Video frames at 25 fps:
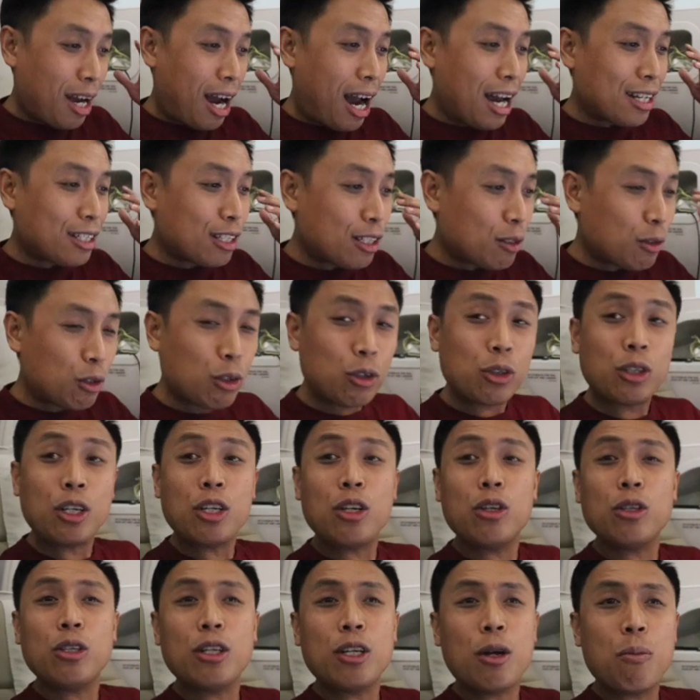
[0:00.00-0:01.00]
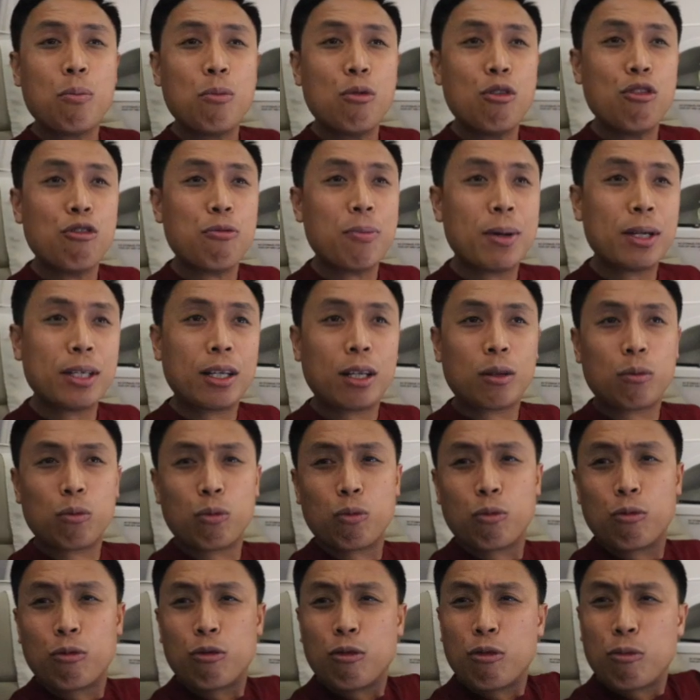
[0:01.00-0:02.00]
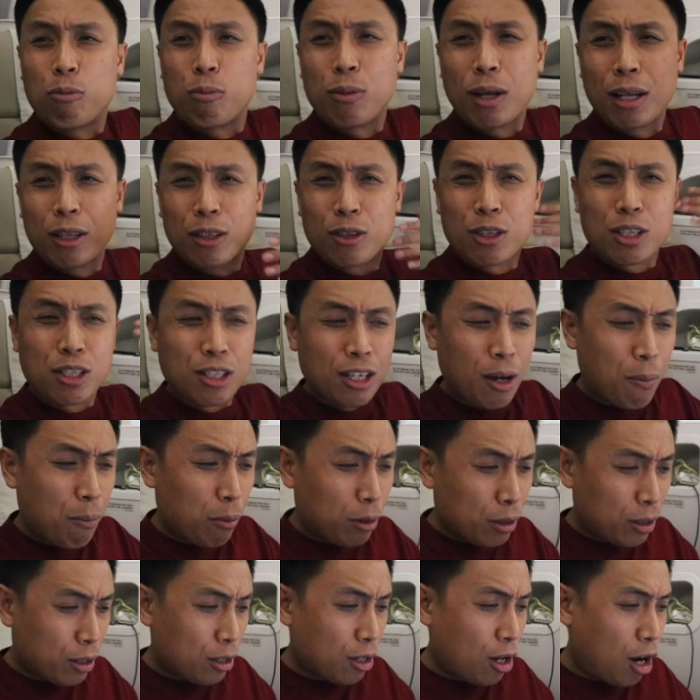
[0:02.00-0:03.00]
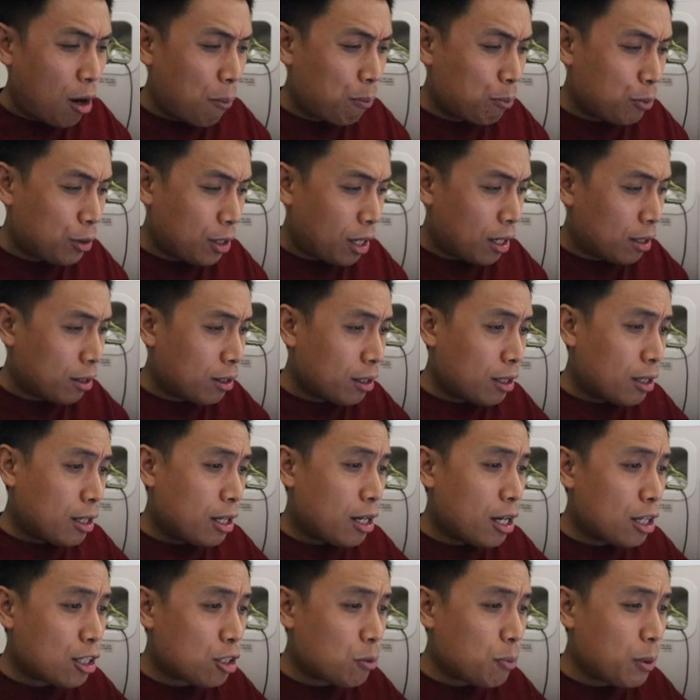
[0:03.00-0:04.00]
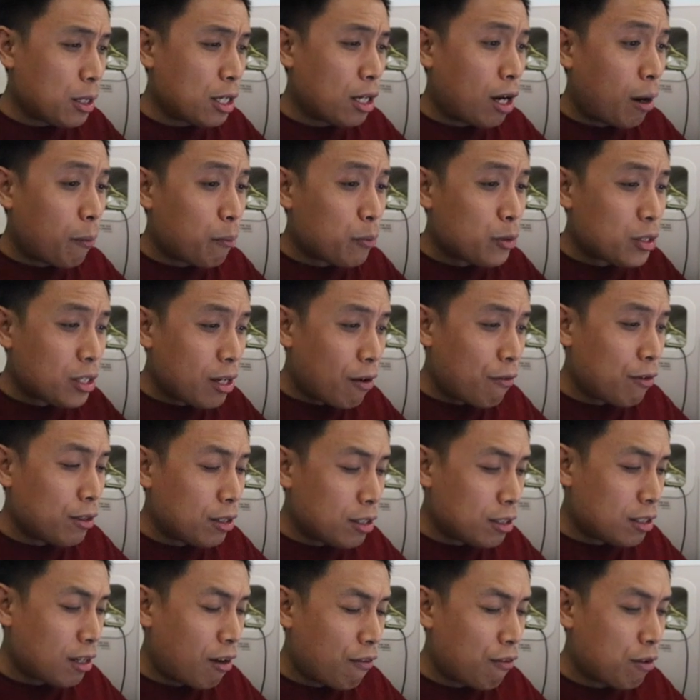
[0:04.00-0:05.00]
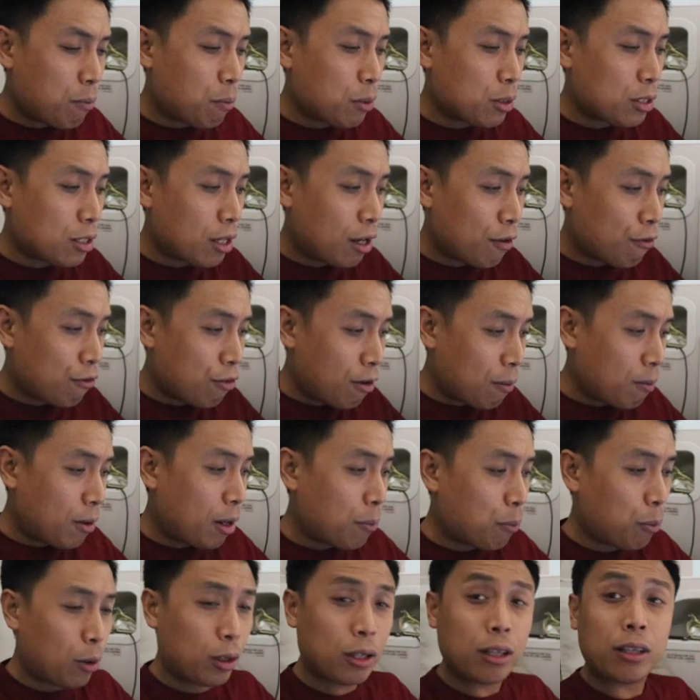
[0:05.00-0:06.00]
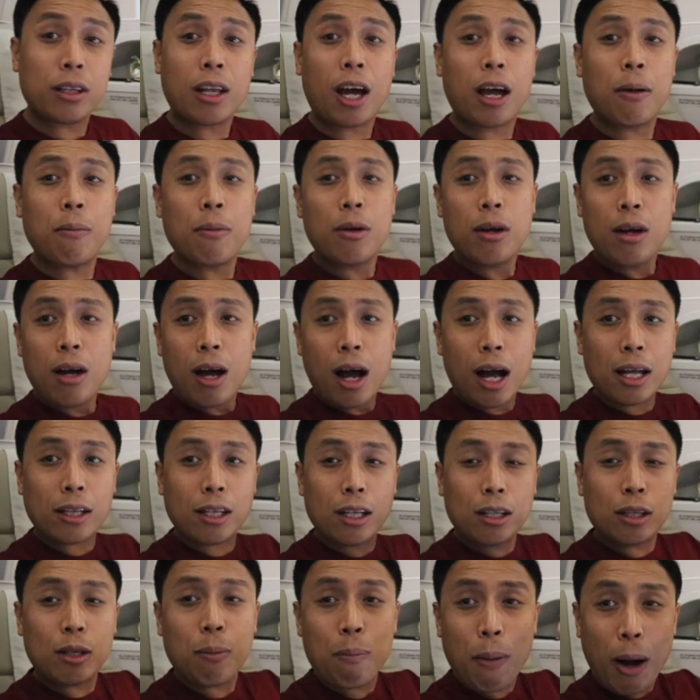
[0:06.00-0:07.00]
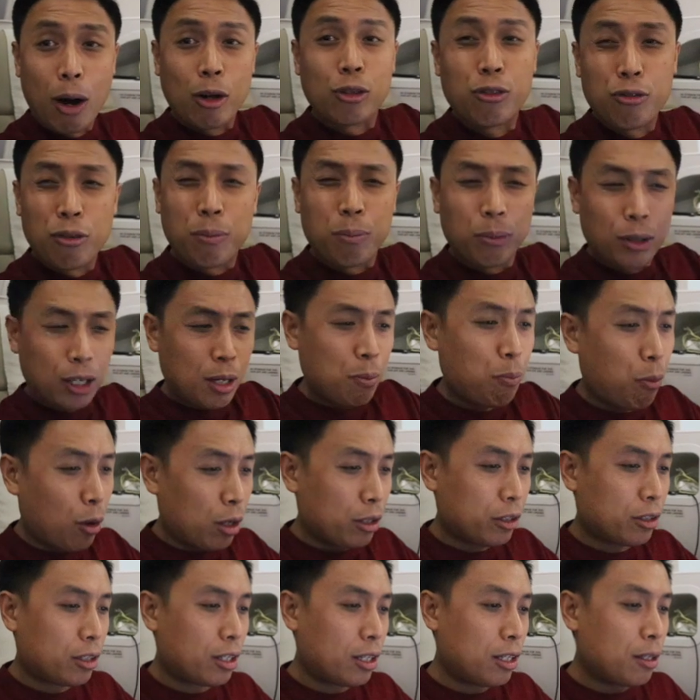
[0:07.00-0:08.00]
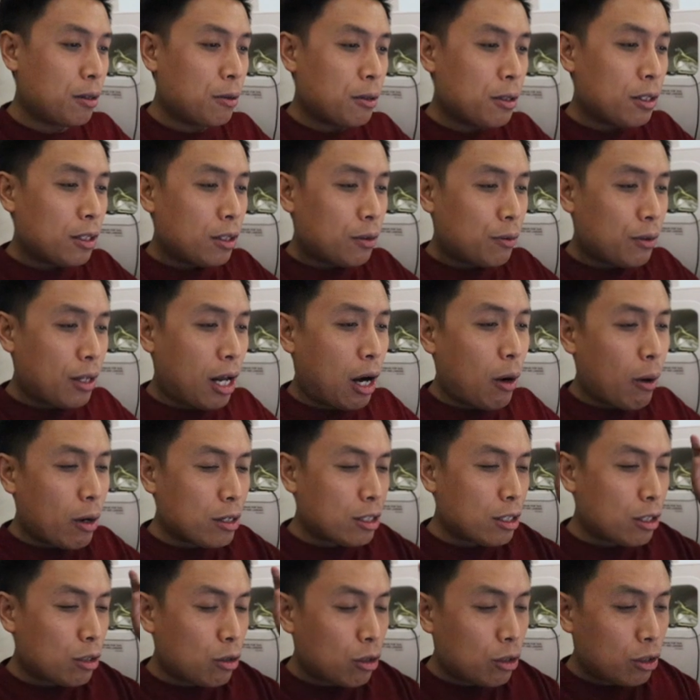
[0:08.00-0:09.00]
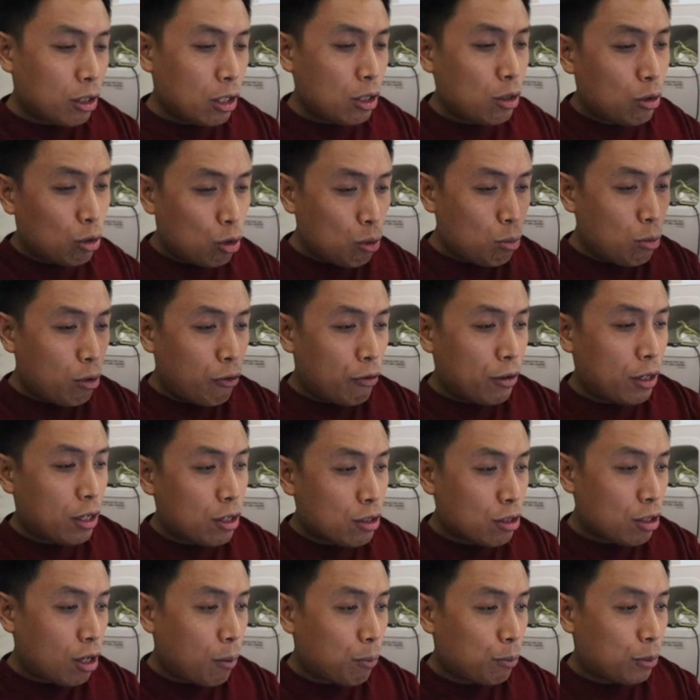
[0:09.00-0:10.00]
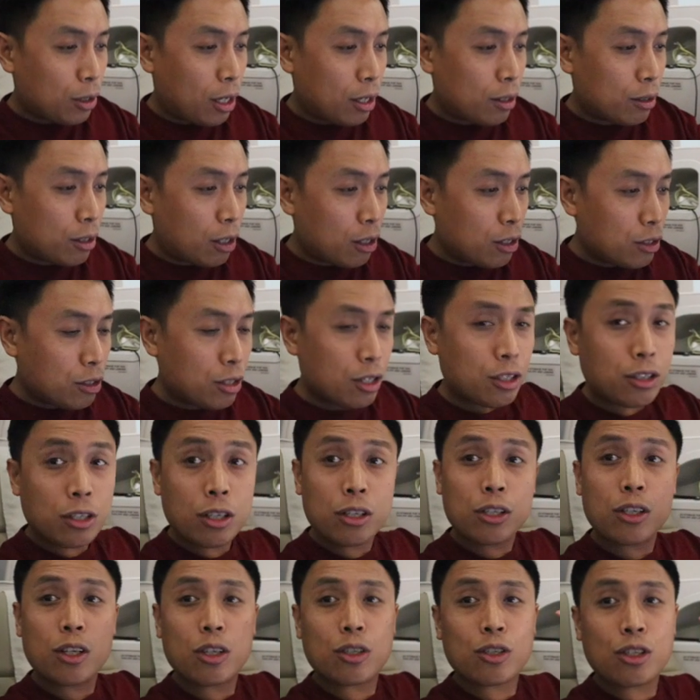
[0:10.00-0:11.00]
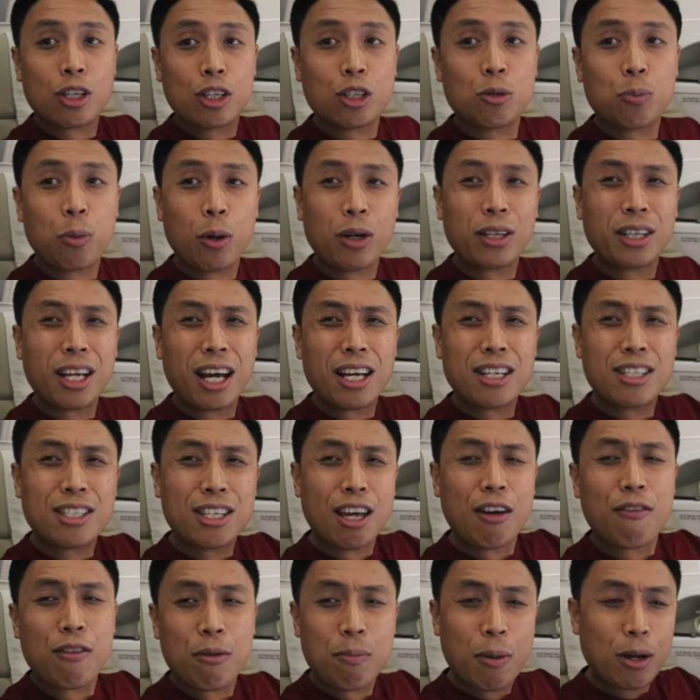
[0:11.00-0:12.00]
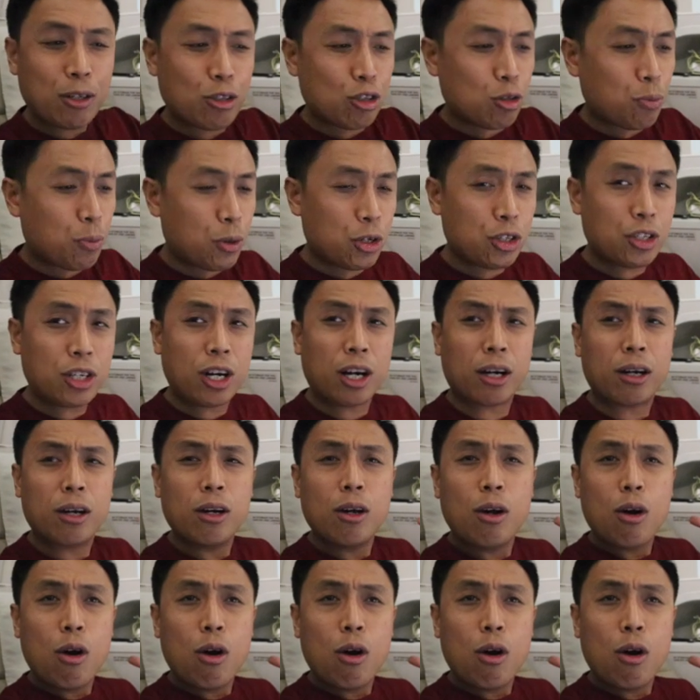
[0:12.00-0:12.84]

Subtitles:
As it continued in a movement that resembled an uptrend, it's been up 77% from that point in time at the bounce from 3.3. Now, as it continued to move in its uptrend, the resistance at 6.97 pesos per share.